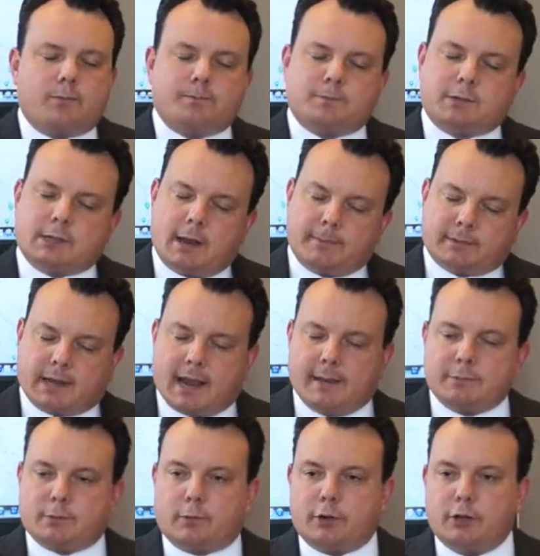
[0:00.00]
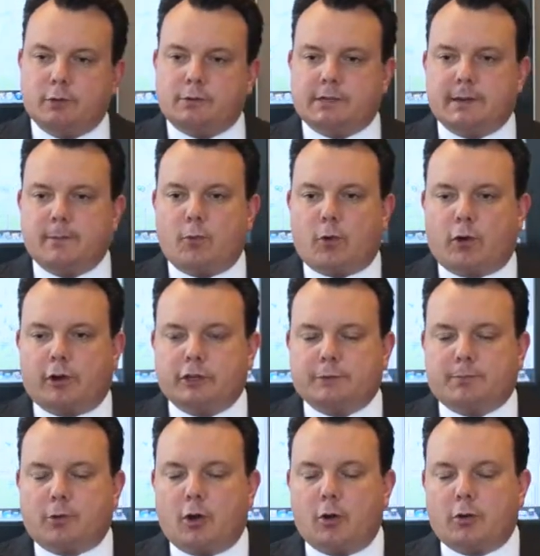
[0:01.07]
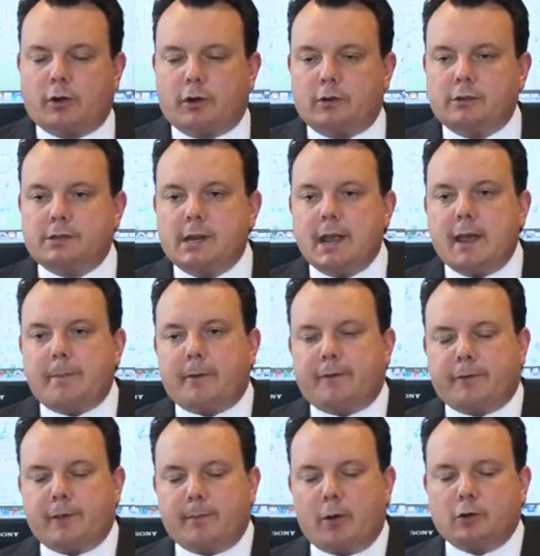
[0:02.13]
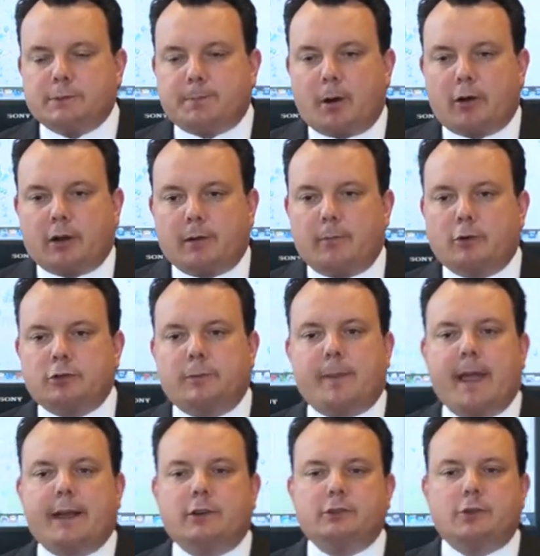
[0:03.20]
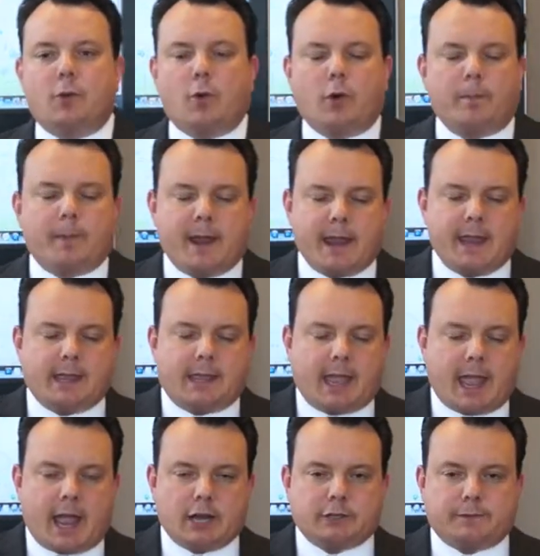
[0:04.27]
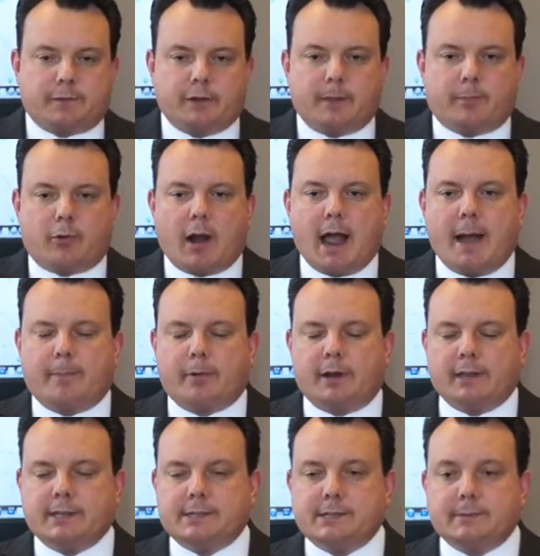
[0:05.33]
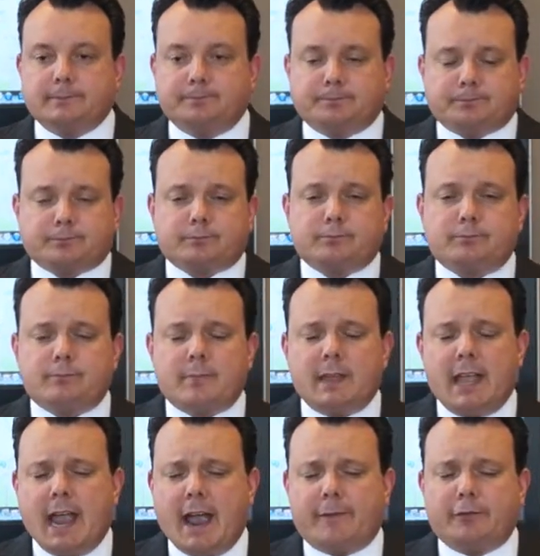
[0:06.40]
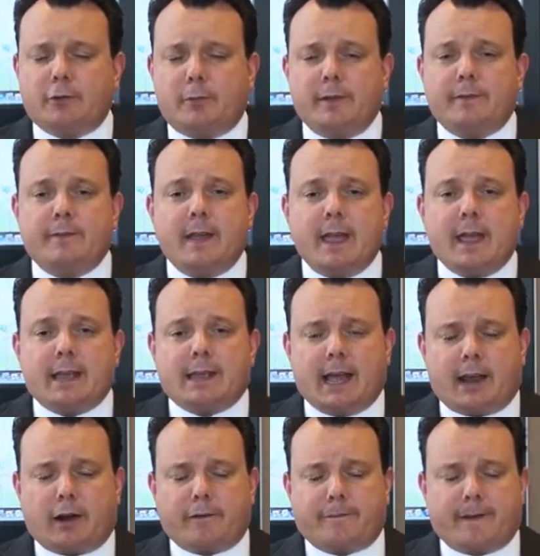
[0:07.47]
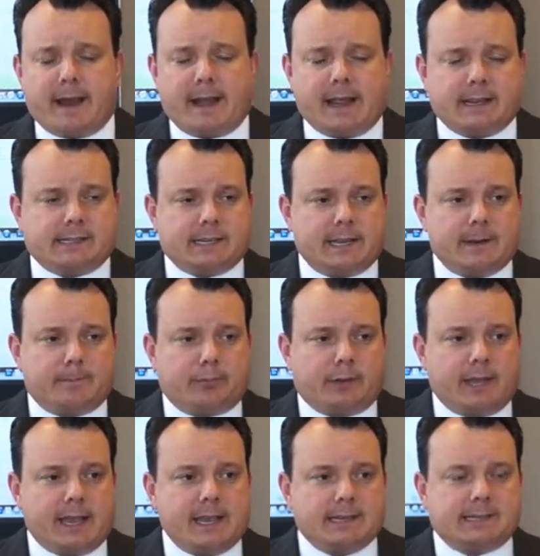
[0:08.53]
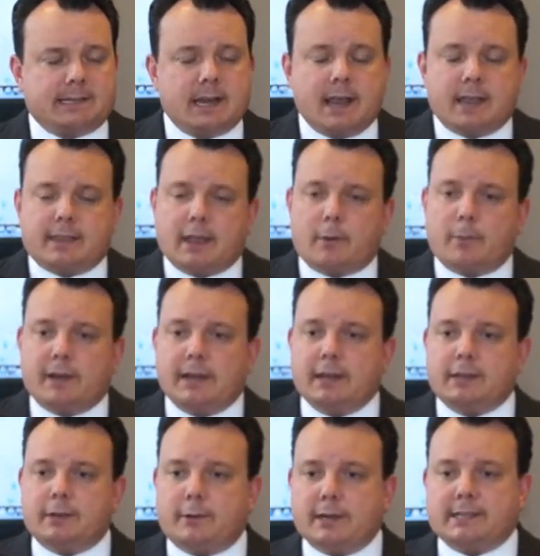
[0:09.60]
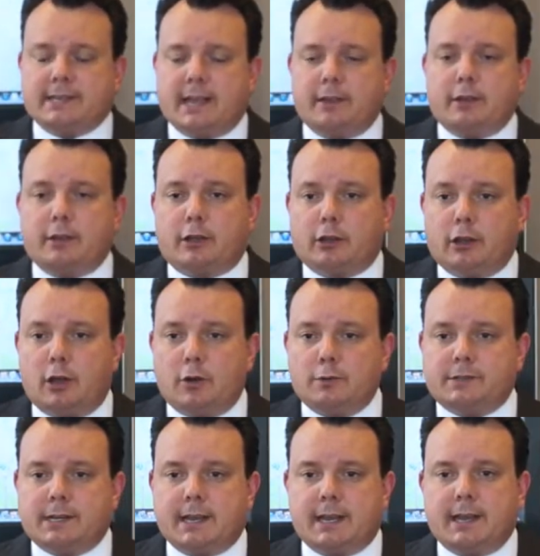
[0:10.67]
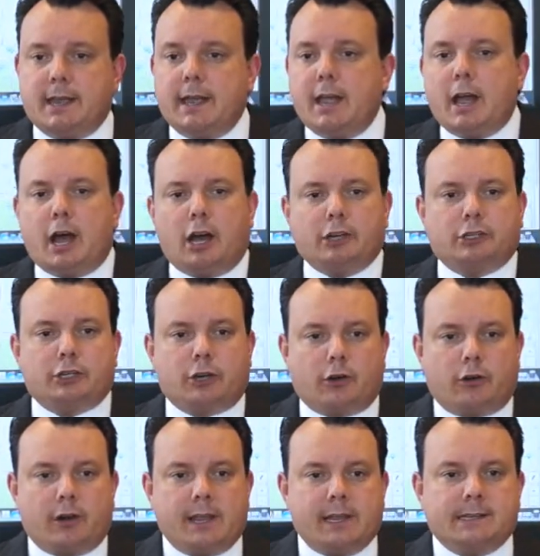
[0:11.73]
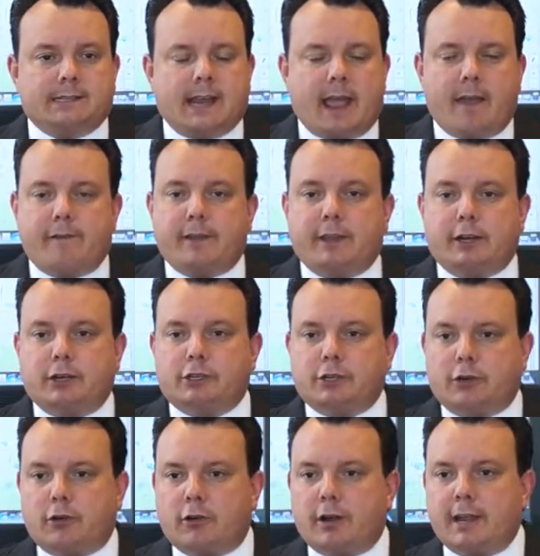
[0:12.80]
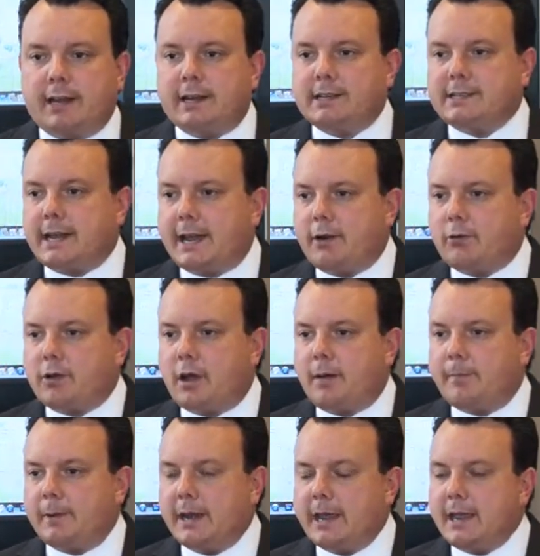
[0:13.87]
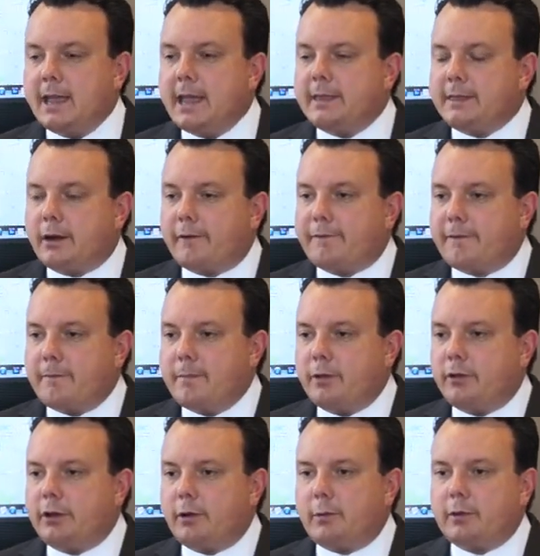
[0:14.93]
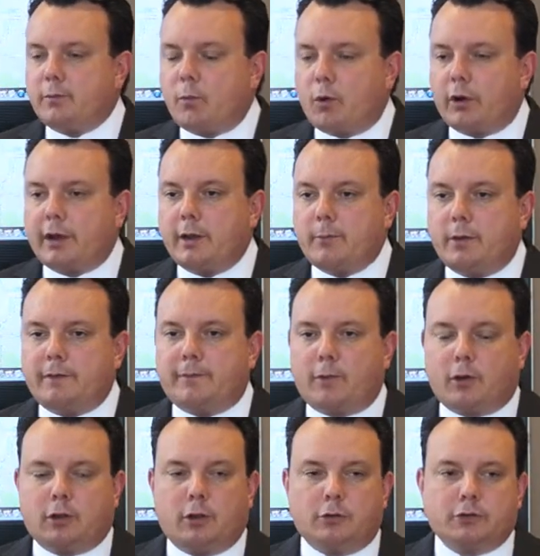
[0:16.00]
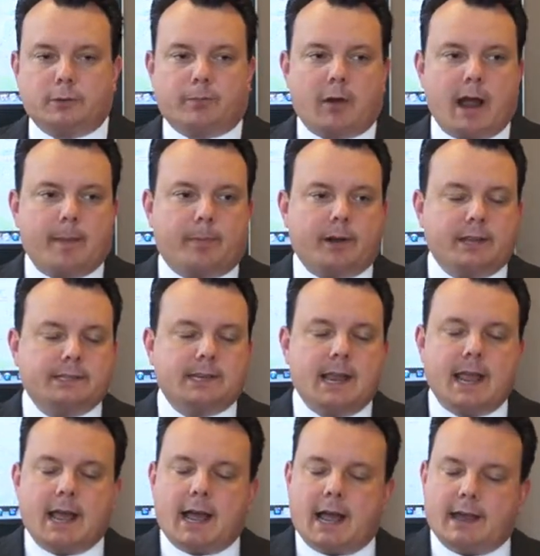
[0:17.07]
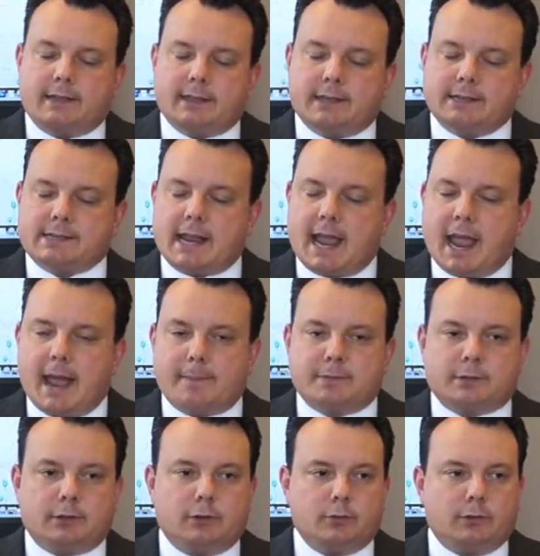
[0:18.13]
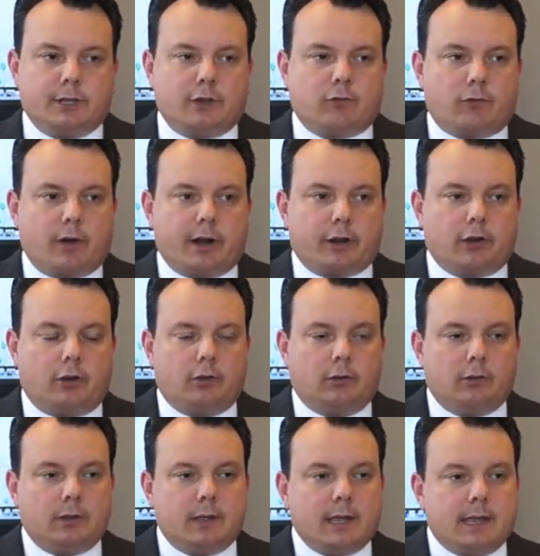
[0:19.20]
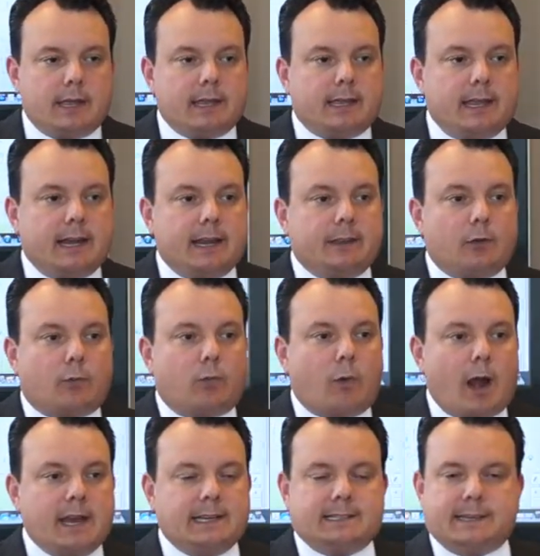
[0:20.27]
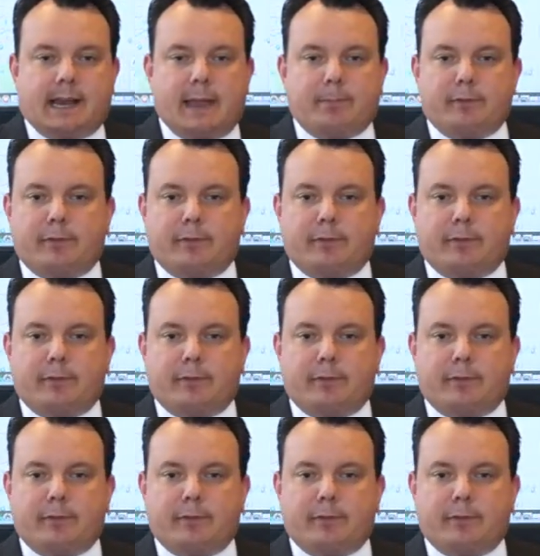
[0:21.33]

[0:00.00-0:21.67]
sometimes we're using mortgage brokers, but for the most part commercial bankers, or paying cash for the properties. After we've got our financing in place, then we need to attend to closing. Attorneys, having an attorney and a title company that are familiar with working with foreclosure properties, I think is absolutely critical. Getting the right type